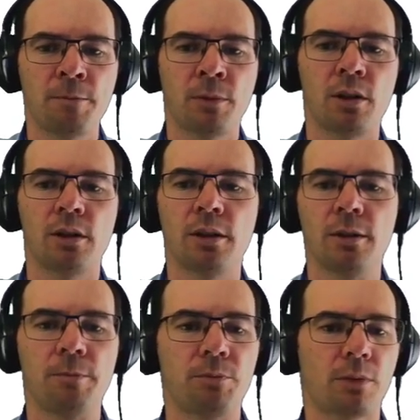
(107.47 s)

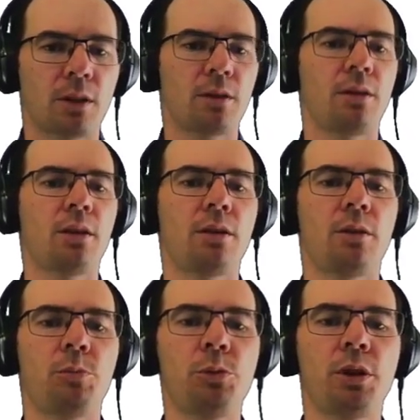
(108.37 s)
Then
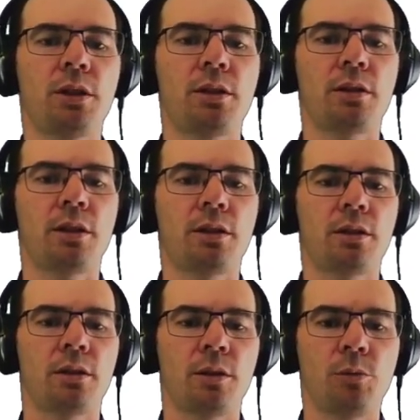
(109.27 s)
the point is that
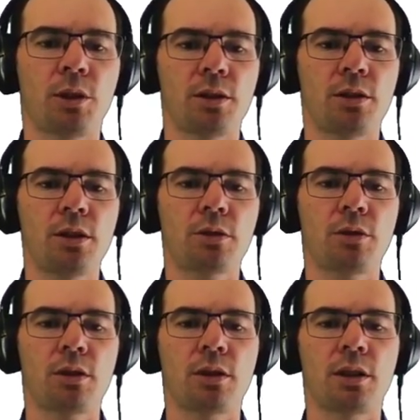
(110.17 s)
we can
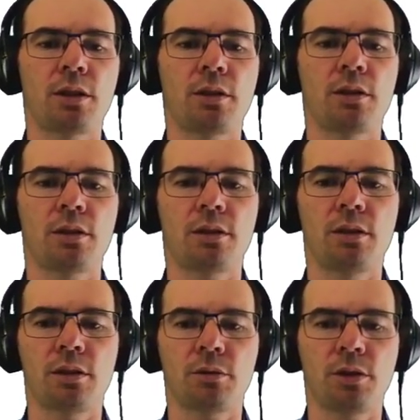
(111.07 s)
discretize
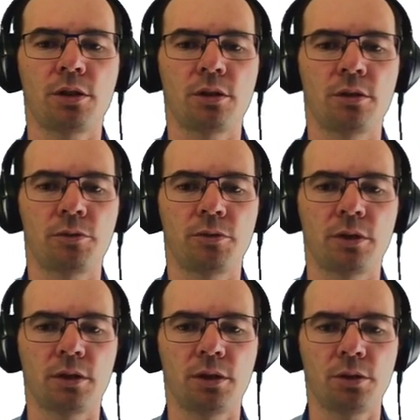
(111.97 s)
this region of
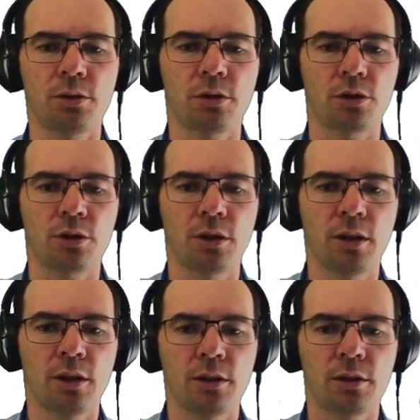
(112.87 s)
search,
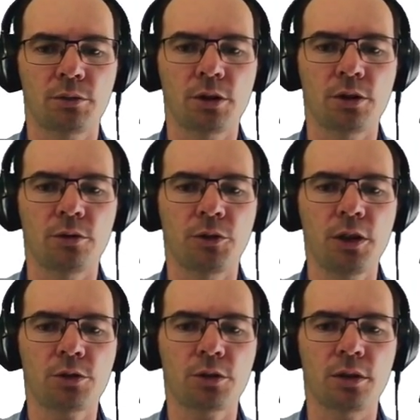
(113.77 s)
this region of
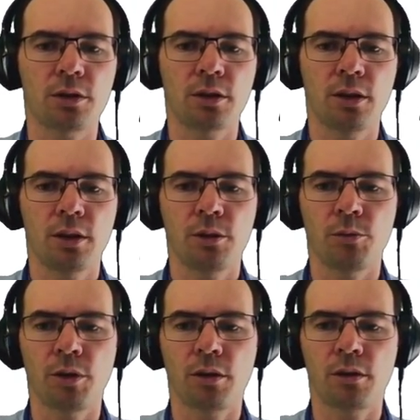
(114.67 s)
interest,
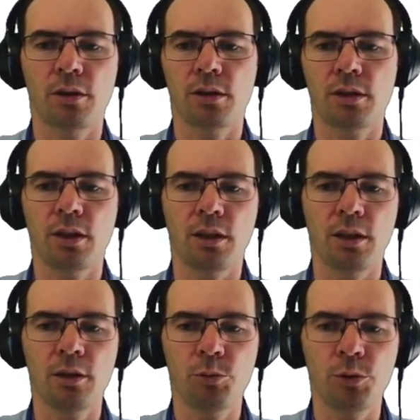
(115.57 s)
with, say,
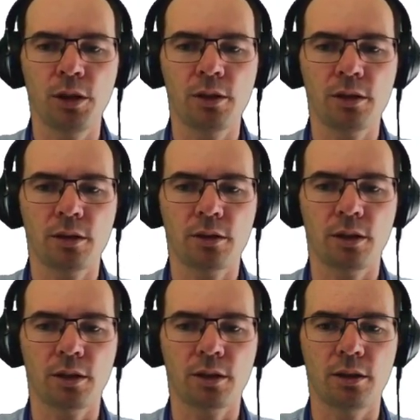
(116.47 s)
n points,
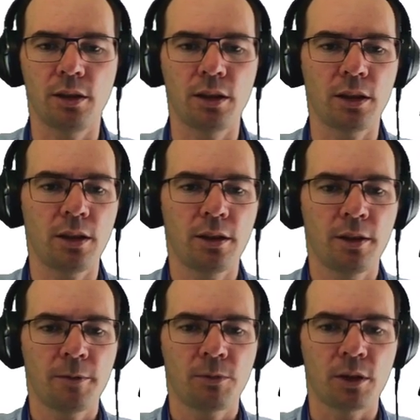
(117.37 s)
xi,
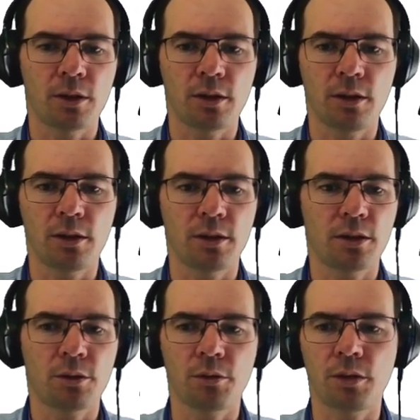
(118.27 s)

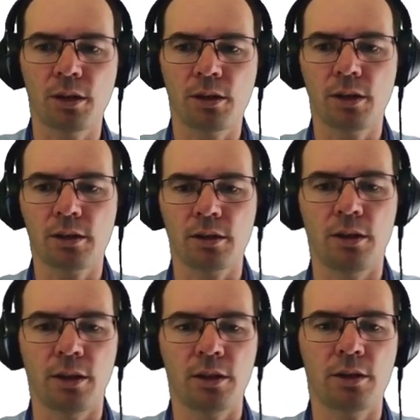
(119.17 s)
so that
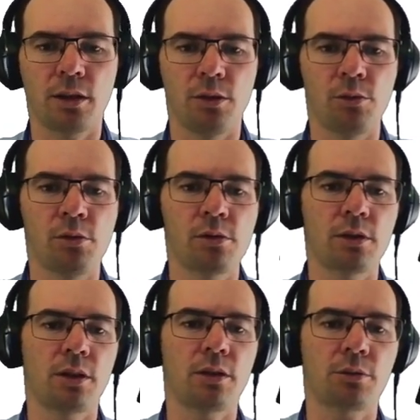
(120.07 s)
xi's are all
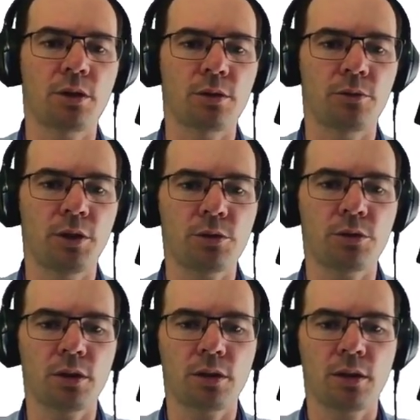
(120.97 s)
in the region of
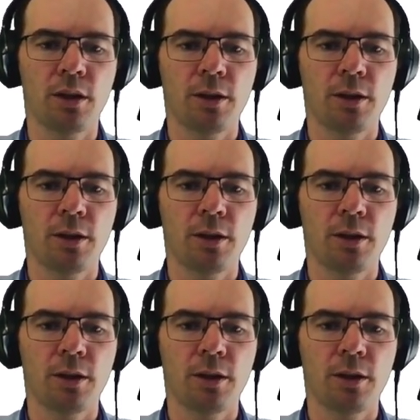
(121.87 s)
interest.